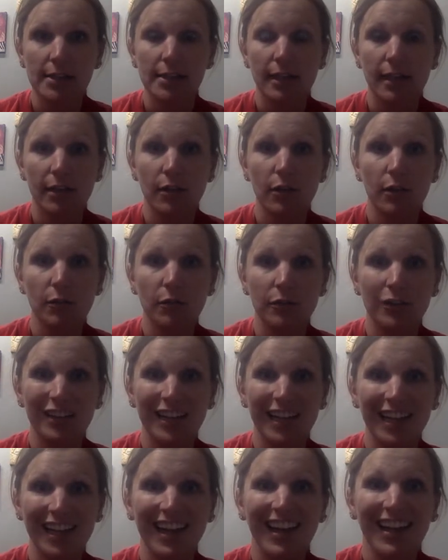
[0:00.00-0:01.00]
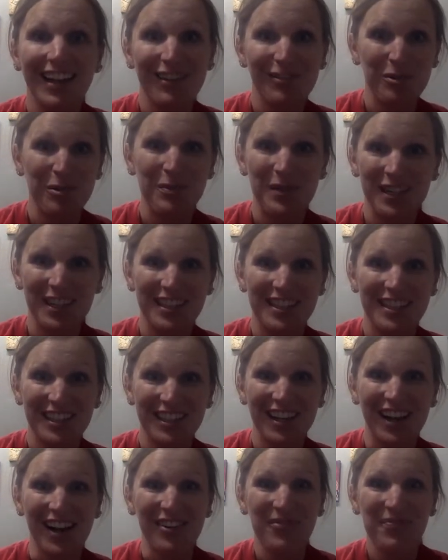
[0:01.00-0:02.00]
and hopefully we'll be good to go.